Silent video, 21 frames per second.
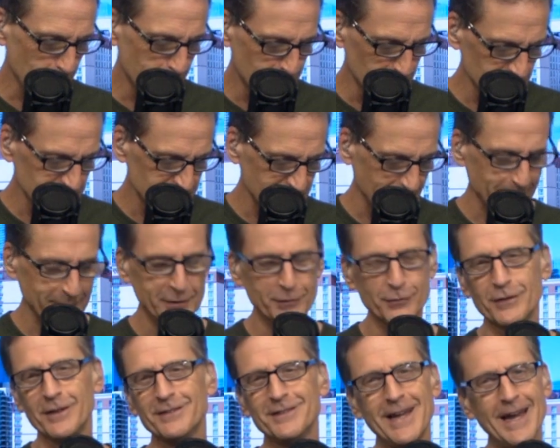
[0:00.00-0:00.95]
they will put some of
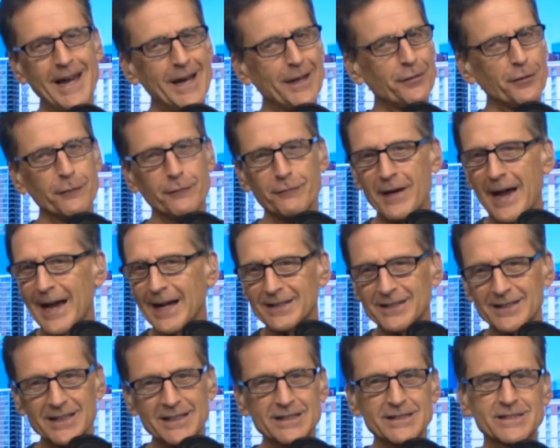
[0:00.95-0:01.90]
you to death. The
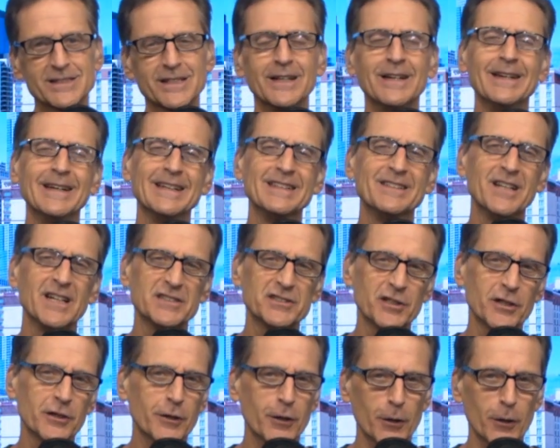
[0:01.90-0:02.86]
fact is, it
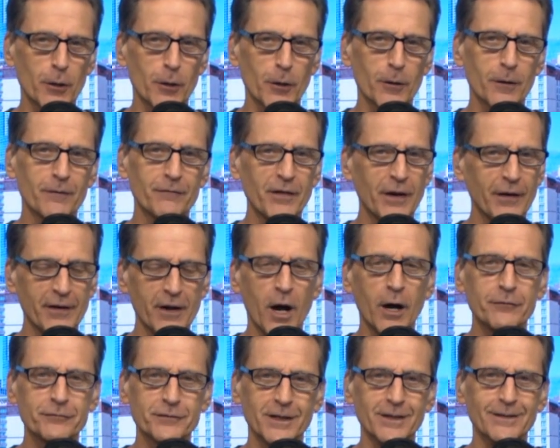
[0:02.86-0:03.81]
doesn't occur very
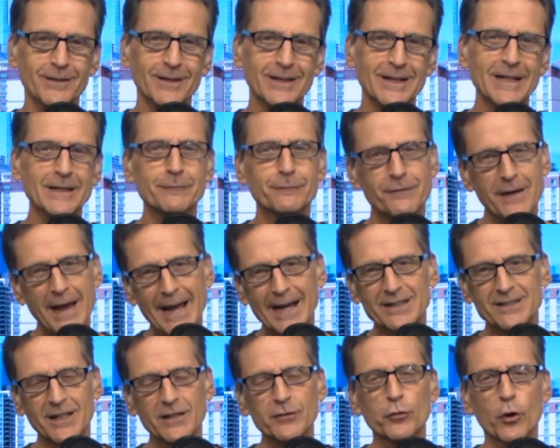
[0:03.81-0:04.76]
often. In
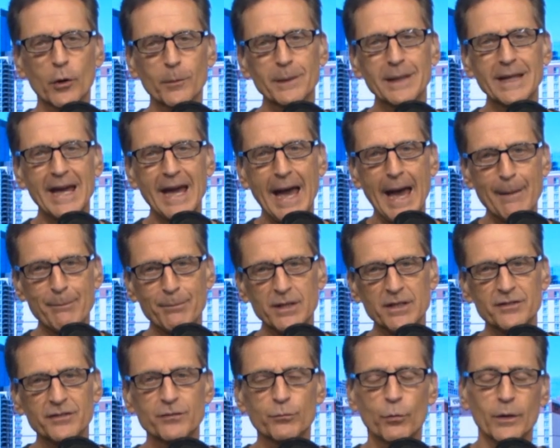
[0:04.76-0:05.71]
fact, what normally
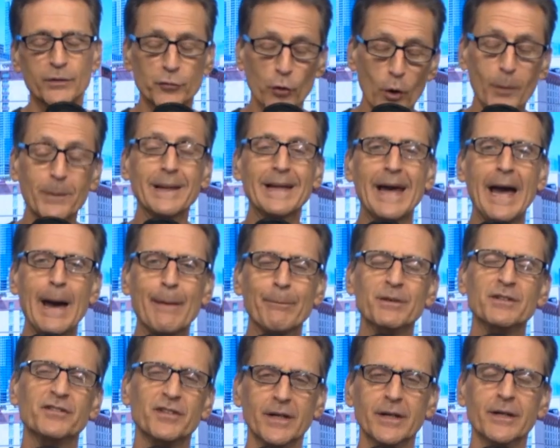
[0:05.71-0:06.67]

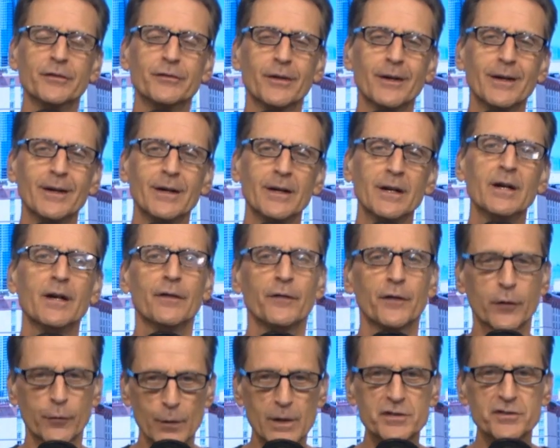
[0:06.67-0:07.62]
happens is
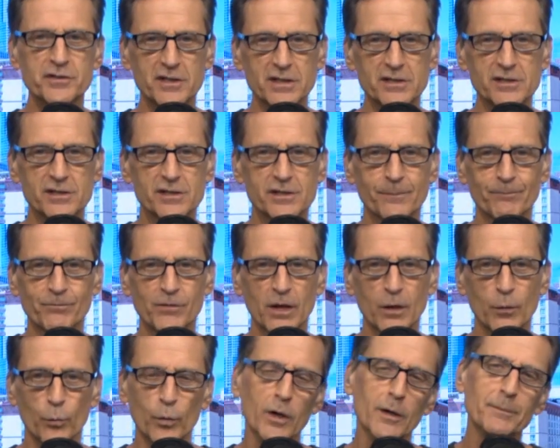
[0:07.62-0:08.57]
the Christians
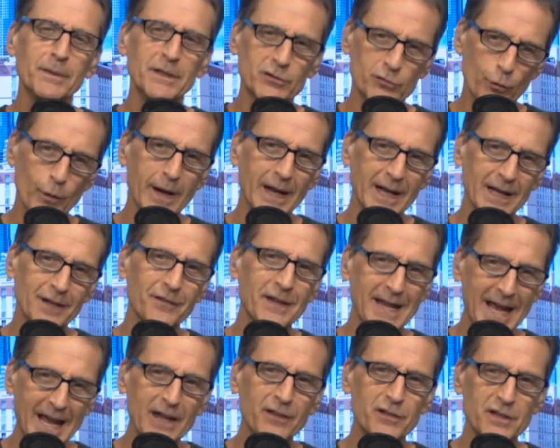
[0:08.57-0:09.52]
will betray
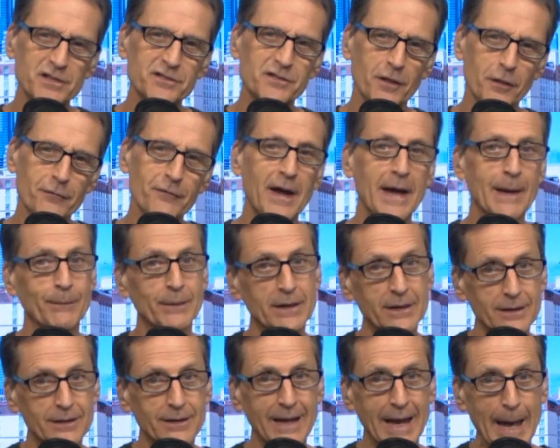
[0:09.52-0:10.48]
the atheists of the
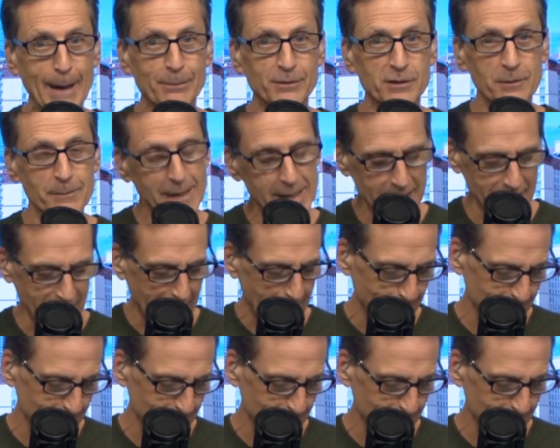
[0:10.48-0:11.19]
family. It happened to me,